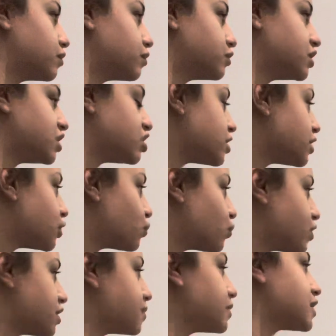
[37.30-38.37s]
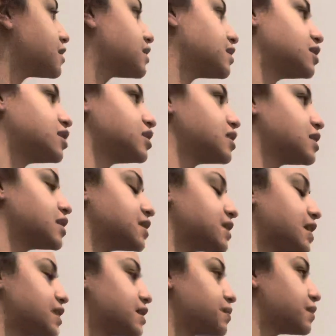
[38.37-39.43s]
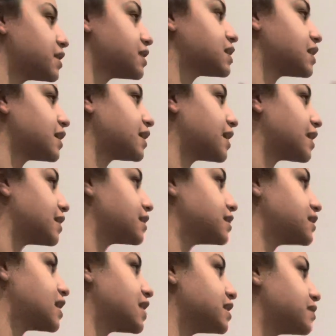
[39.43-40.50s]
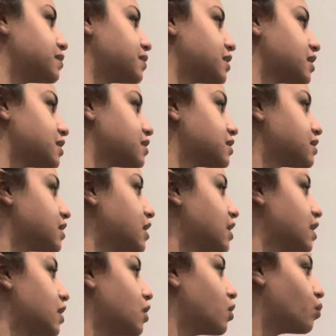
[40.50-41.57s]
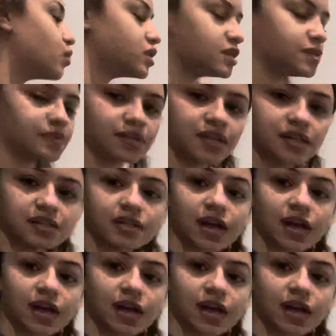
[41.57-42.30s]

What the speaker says: digit in the ones place, the digit in the tens place, and again, tens place, ones place.